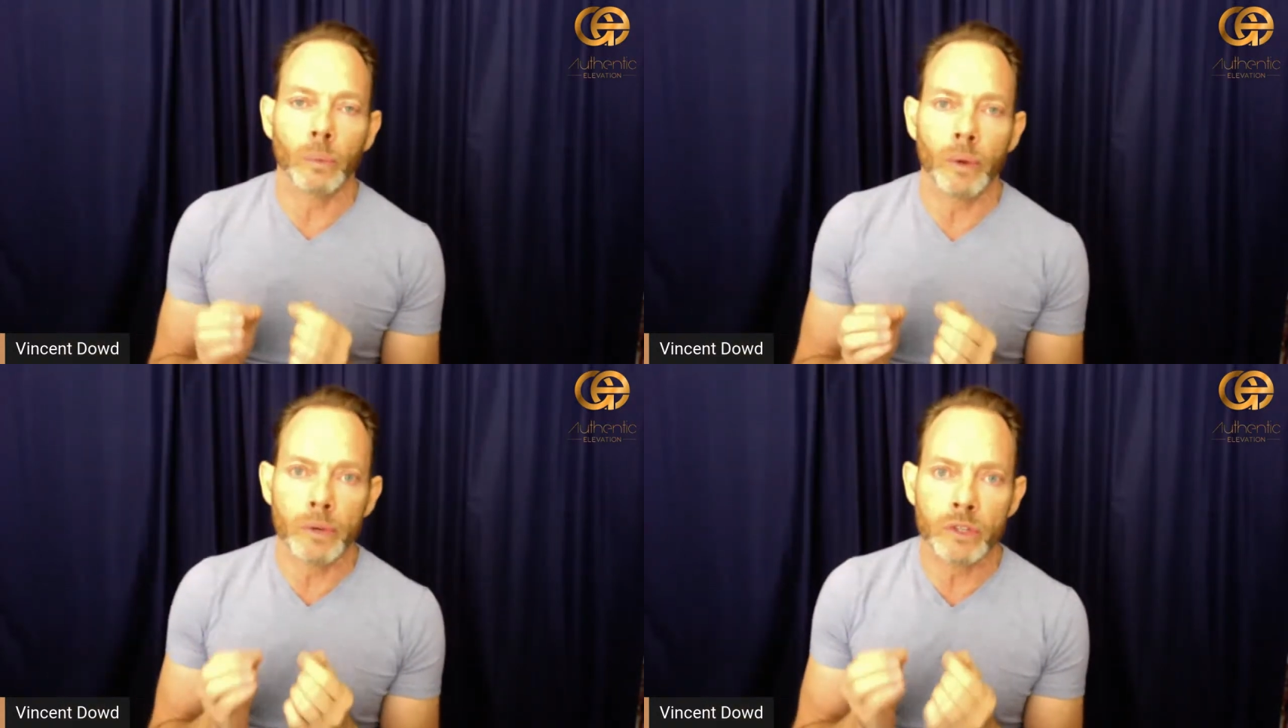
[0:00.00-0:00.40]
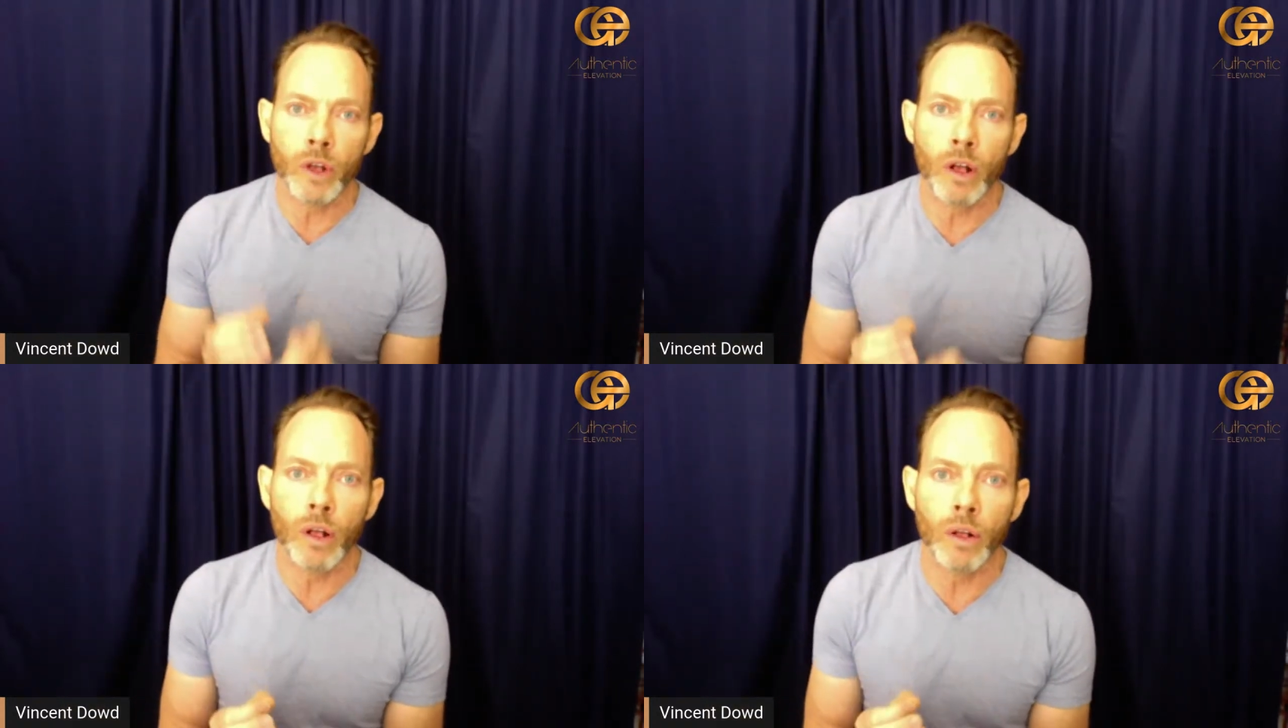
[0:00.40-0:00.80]
we
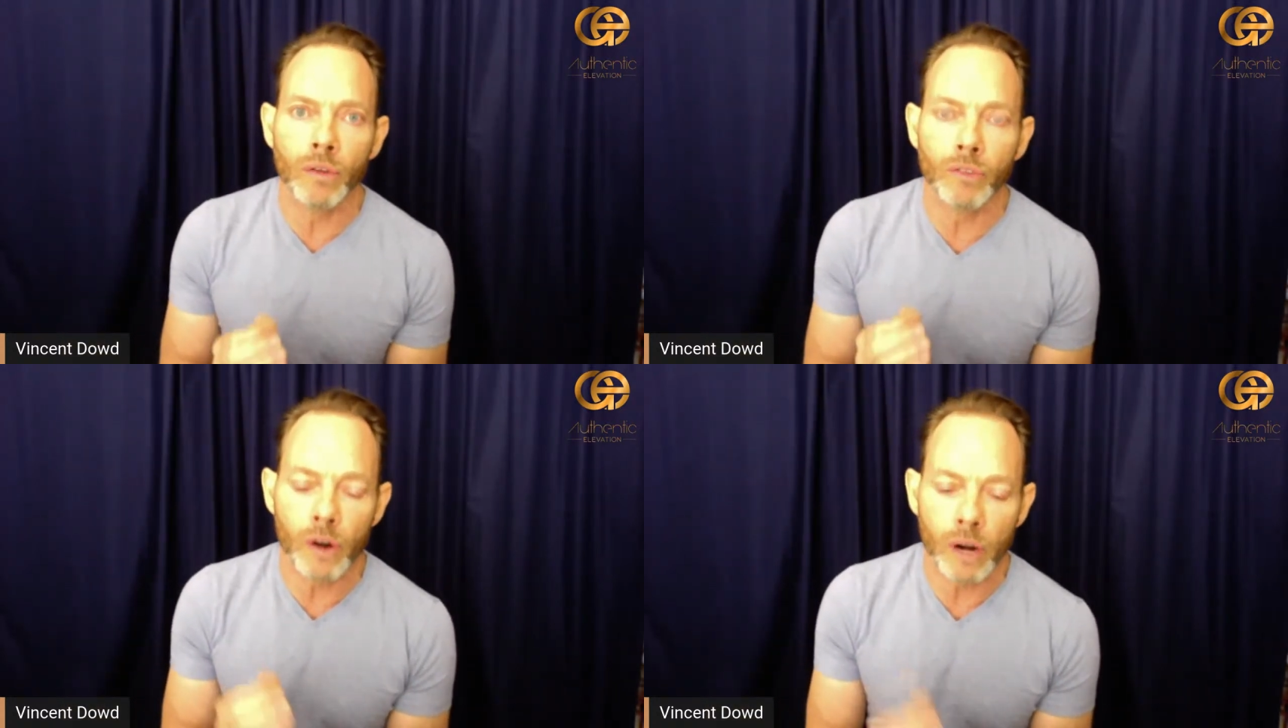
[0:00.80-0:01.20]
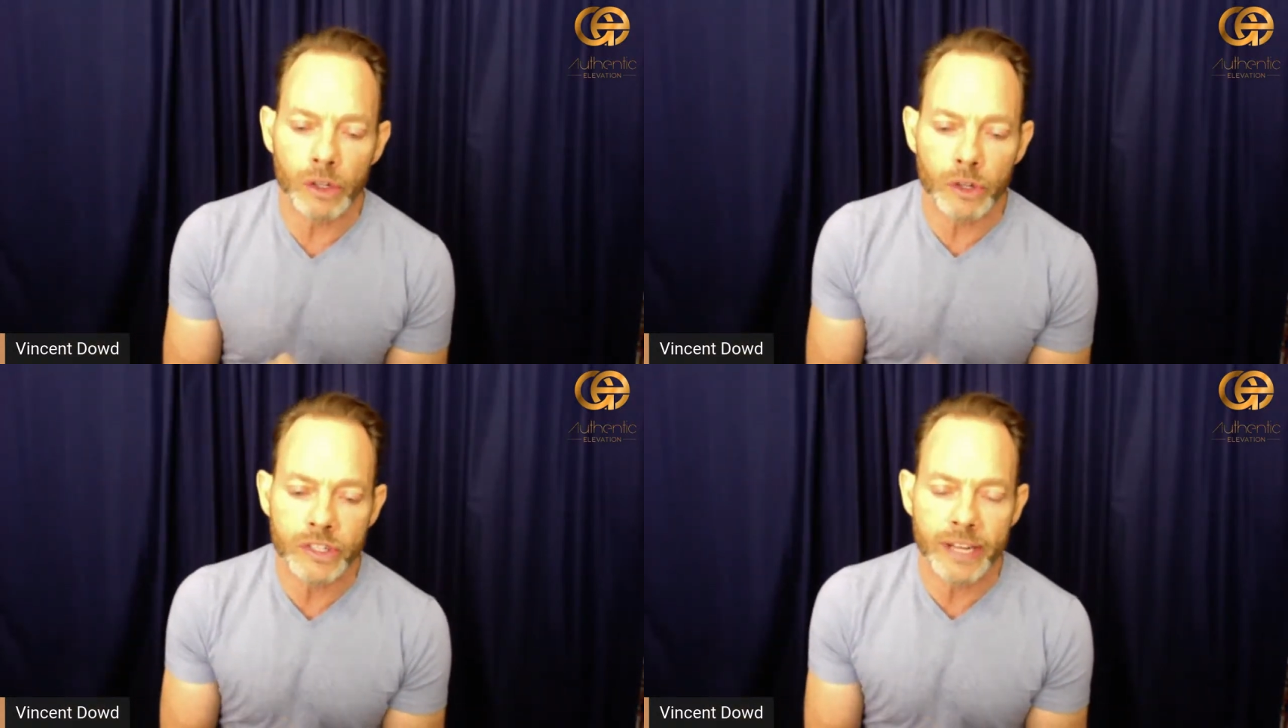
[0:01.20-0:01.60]
resolve our
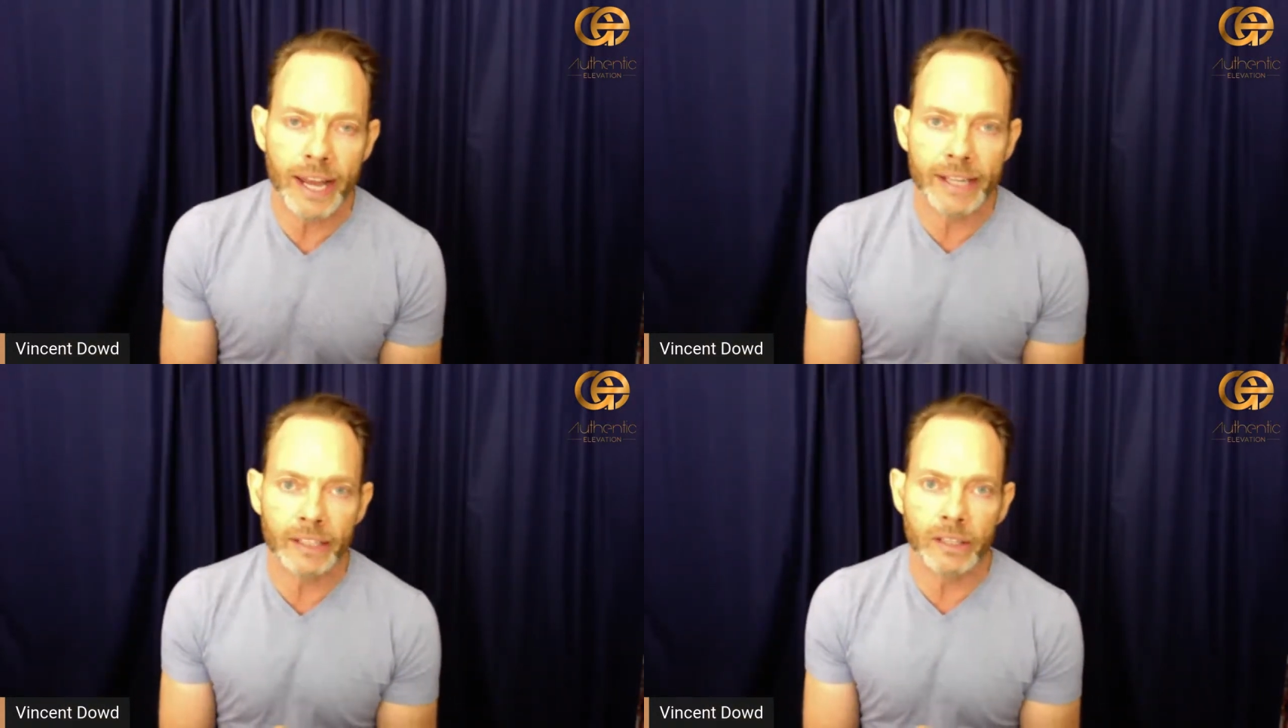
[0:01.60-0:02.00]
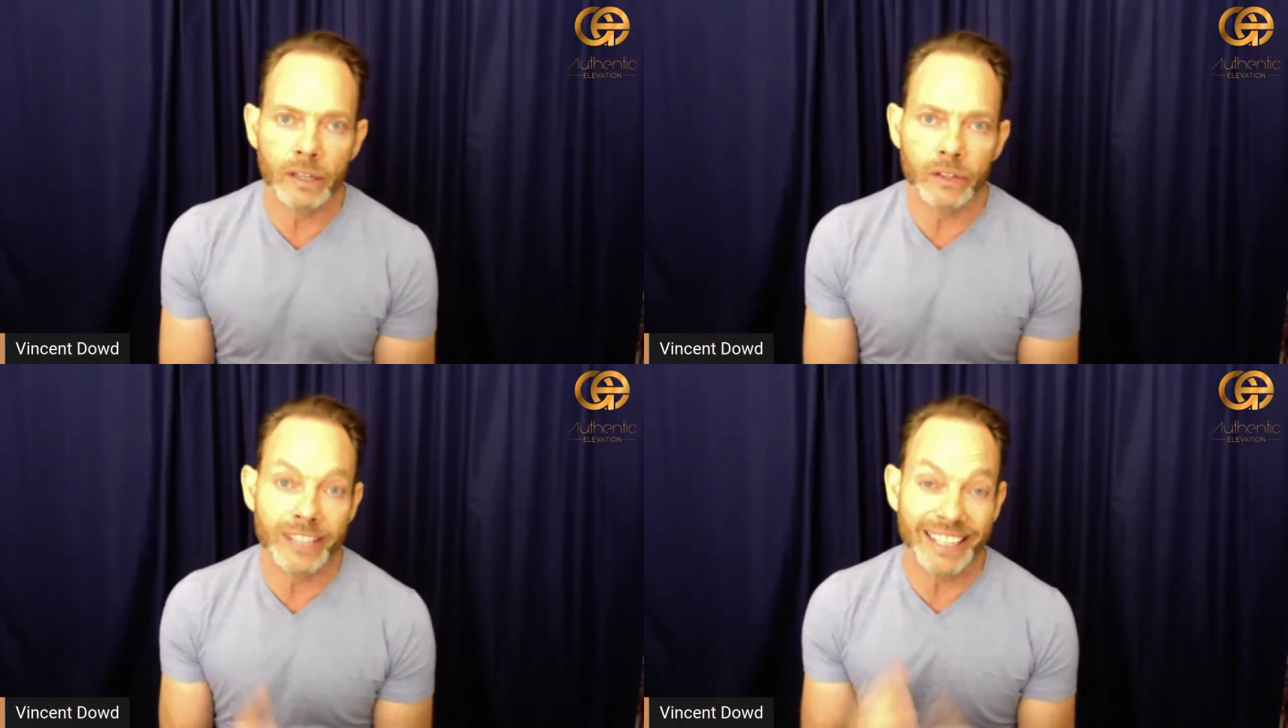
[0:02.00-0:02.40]
understanding to
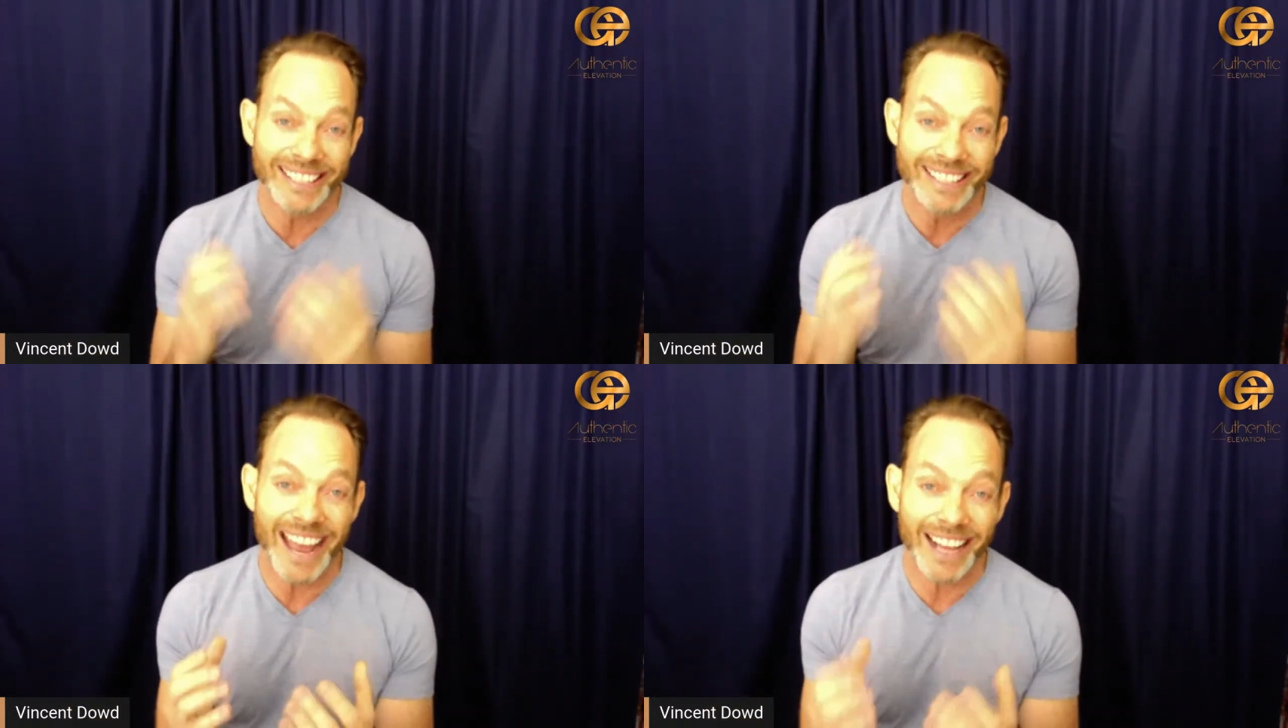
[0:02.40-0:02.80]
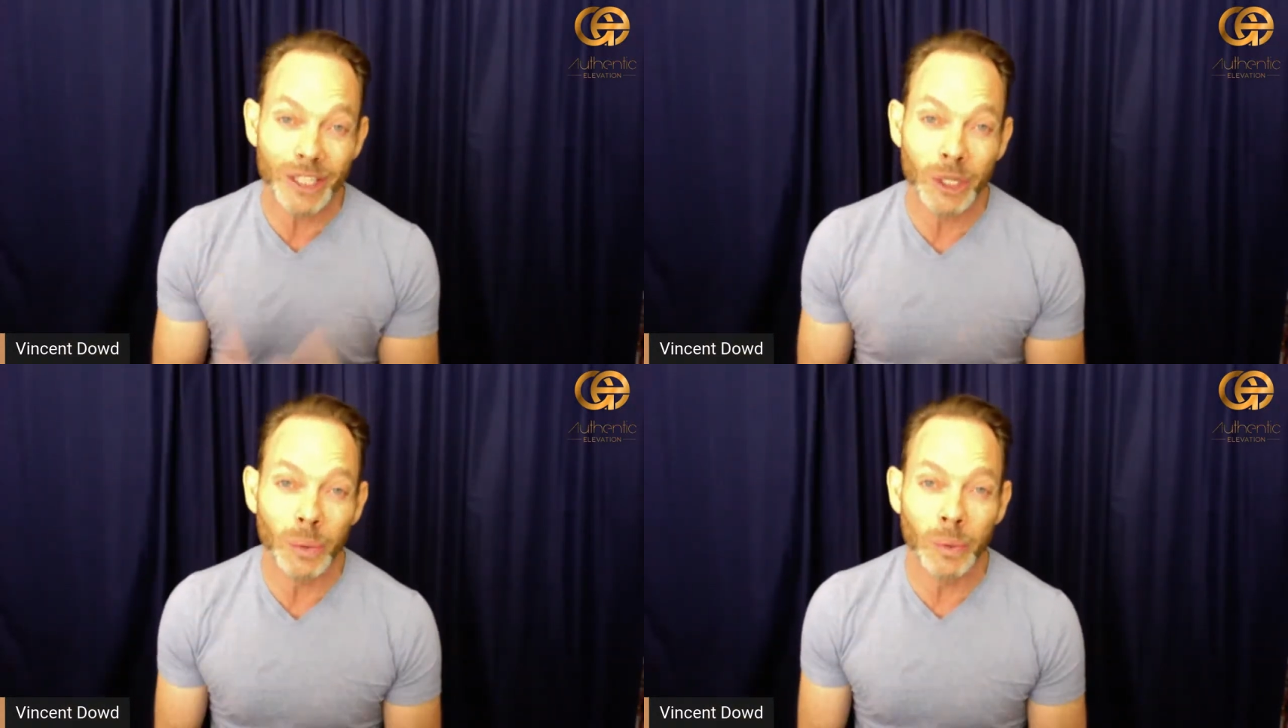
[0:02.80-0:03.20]
understand exactly
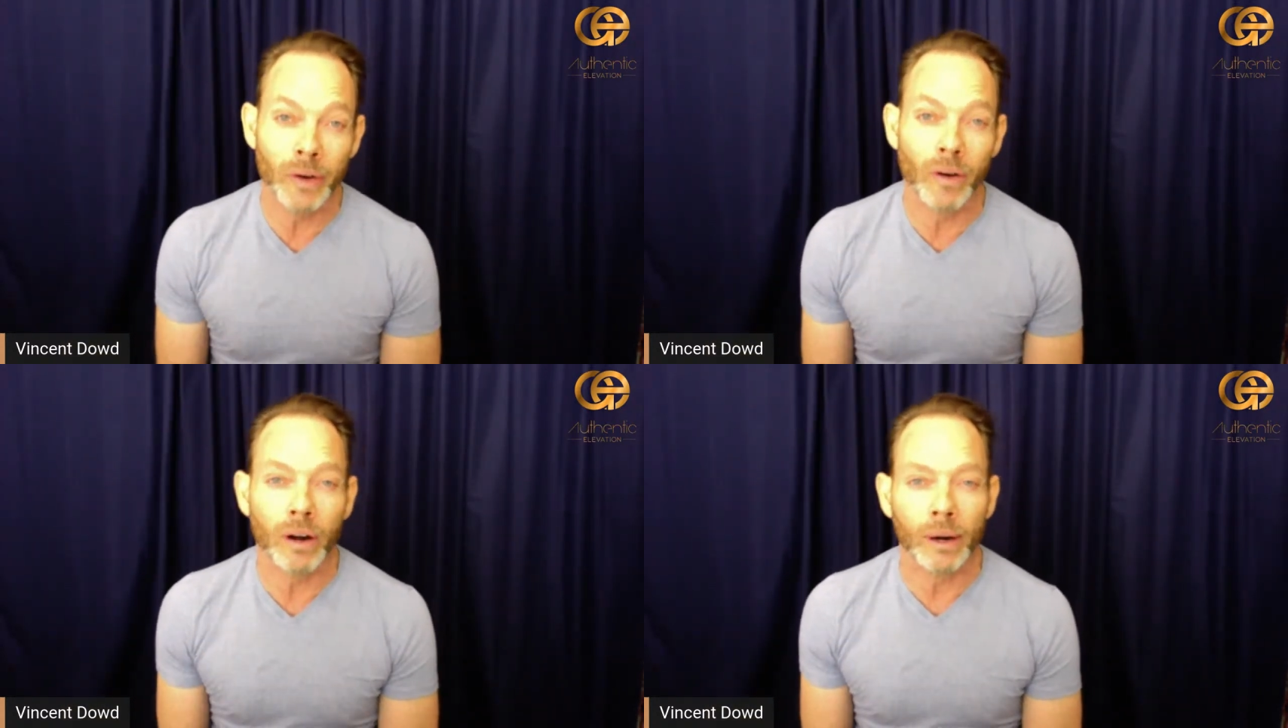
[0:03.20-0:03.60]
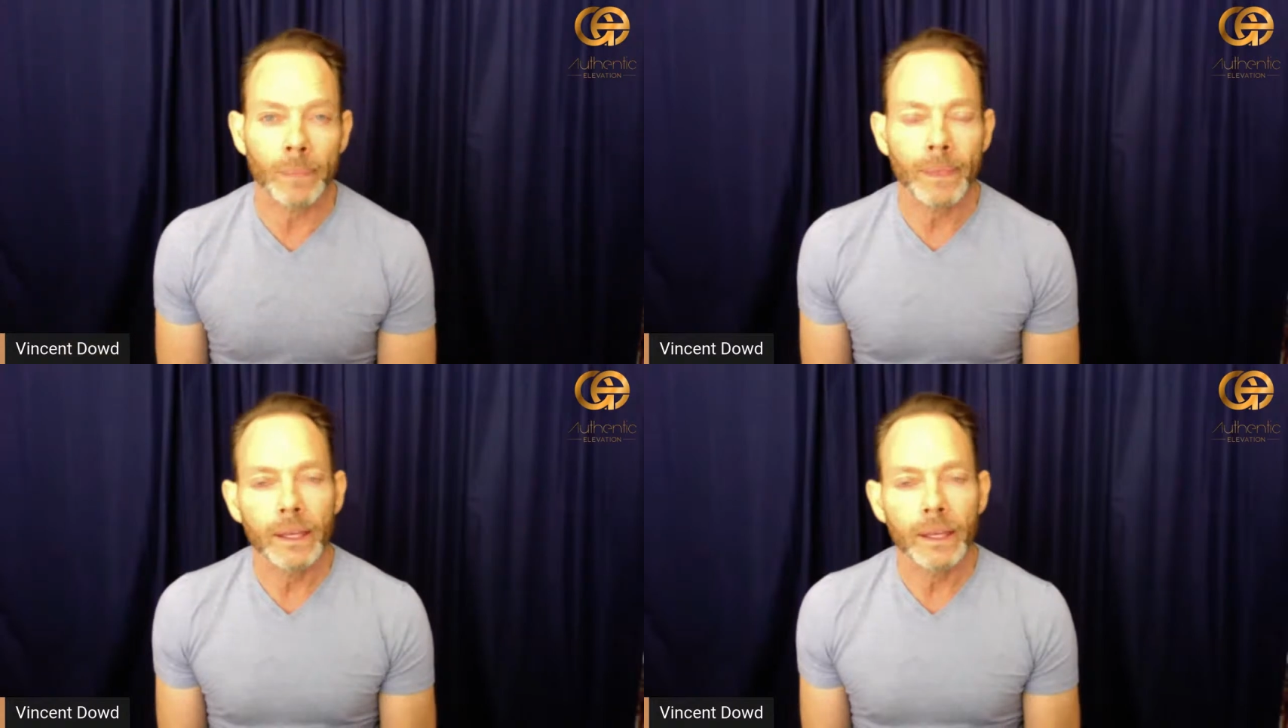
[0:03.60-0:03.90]
who we are.